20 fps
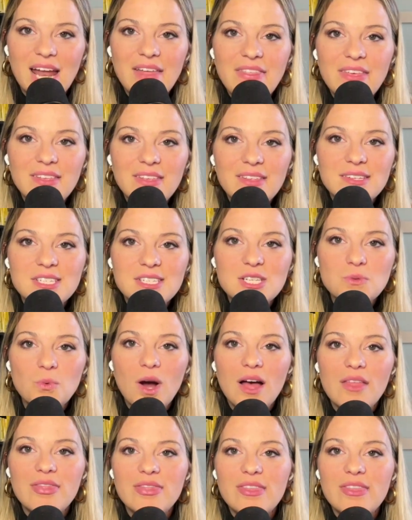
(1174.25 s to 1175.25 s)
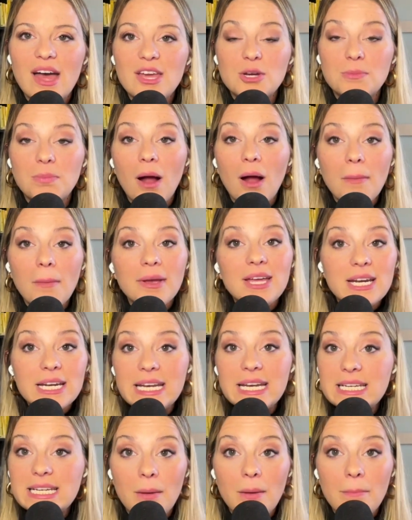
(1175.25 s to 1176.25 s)
I think this is one that you're probably going to
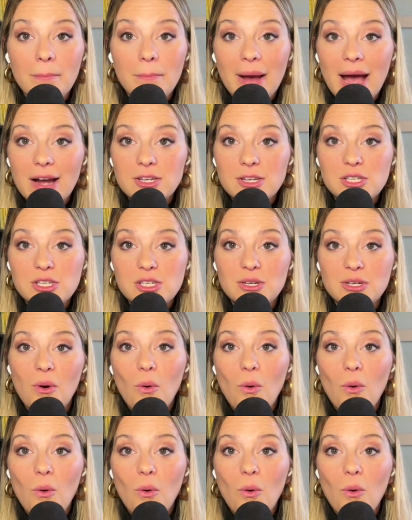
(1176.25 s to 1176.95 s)
need to come back to.